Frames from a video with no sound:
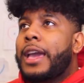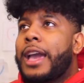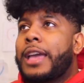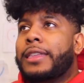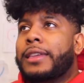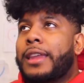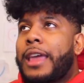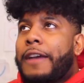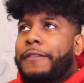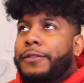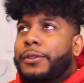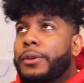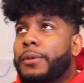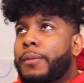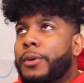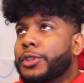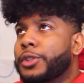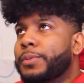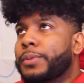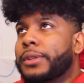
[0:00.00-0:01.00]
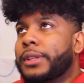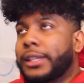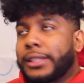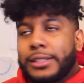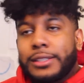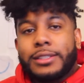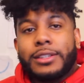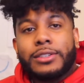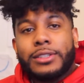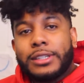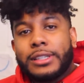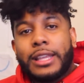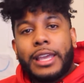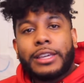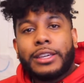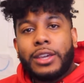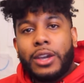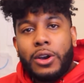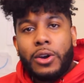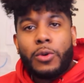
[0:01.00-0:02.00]
And then after multiple listens, they're just
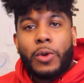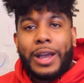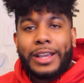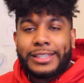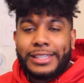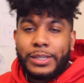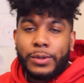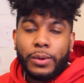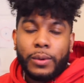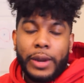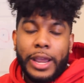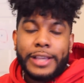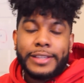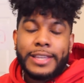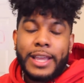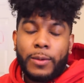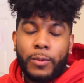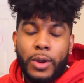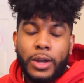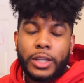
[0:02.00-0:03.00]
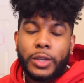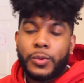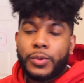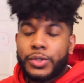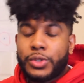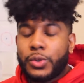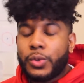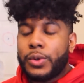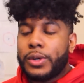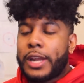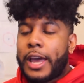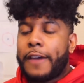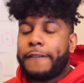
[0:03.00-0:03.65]
like, yo, I see what ASAP Rocky was doing.